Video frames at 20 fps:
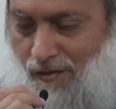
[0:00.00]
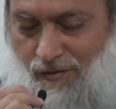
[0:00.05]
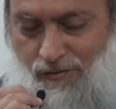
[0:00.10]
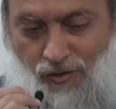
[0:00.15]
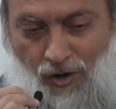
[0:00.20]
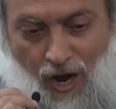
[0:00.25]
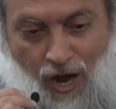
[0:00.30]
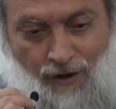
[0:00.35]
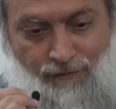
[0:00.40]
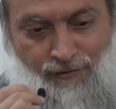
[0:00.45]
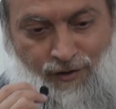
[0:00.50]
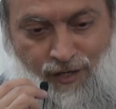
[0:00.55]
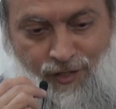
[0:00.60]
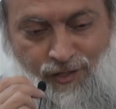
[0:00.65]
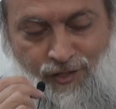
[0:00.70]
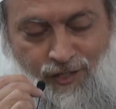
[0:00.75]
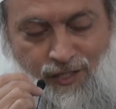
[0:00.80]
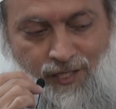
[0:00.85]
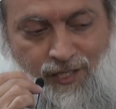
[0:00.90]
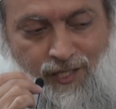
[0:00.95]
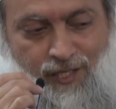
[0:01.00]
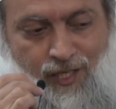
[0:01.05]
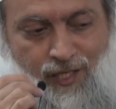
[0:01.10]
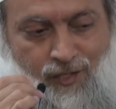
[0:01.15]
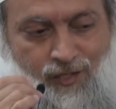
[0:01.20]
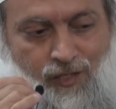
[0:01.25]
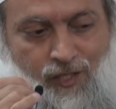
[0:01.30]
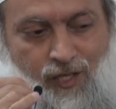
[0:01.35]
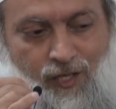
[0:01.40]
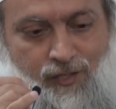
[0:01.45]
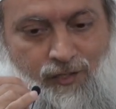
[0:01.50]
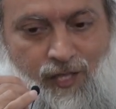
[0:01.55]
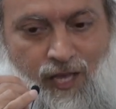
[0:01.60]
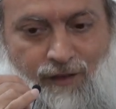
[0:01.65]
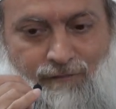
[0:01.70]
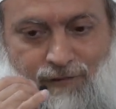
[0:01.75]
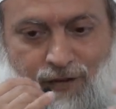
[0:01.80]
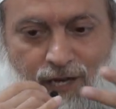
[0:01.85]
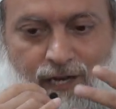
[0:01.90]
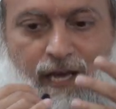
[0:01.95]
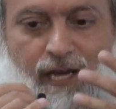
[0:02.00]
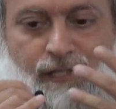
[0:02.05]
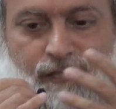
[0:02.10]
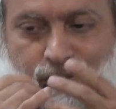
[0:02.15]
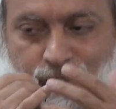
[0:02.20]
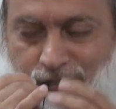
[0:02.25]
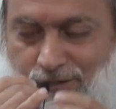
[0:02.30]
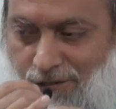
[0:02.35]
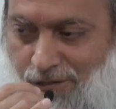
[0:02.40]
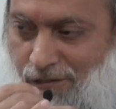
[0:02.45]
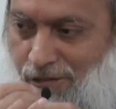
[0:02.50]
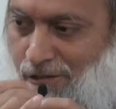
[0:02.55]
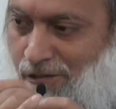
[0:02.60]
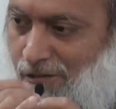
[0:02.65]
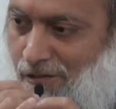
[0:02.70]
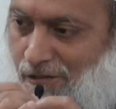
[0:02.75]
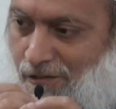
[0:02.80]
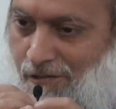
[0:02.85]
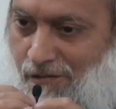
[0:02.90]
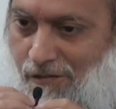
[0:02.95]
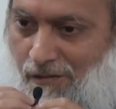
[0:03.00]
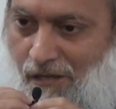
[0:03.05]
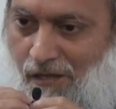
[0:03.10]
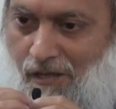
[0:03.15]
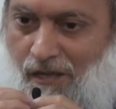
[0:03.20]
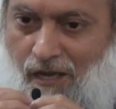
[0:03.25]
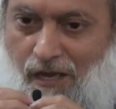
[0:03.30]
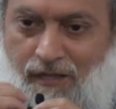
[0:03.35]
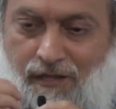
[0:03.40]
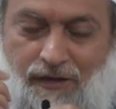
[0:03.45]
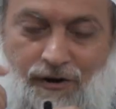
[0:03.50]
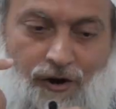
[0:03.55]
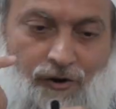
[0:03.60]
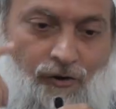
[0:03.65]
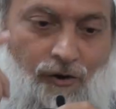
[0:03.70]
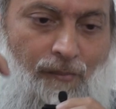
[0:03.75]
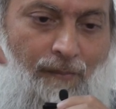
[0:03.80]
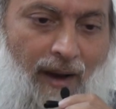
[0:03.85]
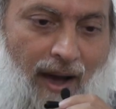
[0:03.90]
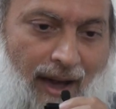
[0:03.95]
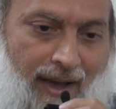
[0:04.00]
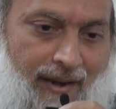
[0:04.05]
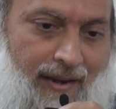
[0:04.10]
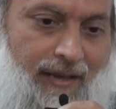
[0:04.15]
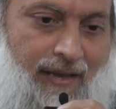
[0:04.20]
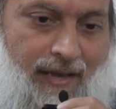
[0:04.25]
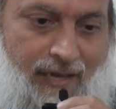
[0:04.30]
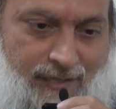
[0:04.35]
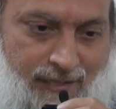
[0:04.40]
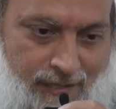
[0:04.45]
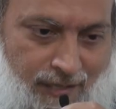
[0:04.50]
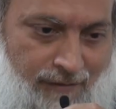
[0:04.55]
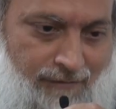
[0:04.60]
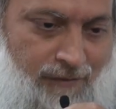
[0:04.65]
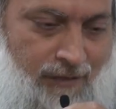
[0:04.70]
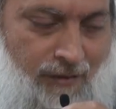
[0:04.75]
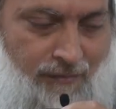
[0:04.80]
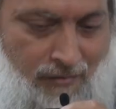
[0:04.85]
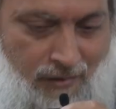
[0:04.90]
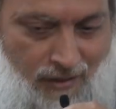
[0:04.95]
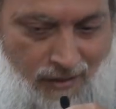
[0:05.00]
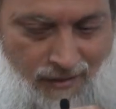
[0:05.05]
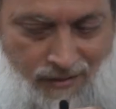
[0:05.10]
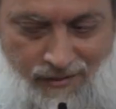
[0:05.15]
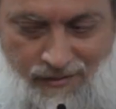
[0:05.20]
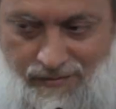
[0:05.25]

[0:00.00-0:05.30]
So obviously these things have connections, and they are reminding us of something.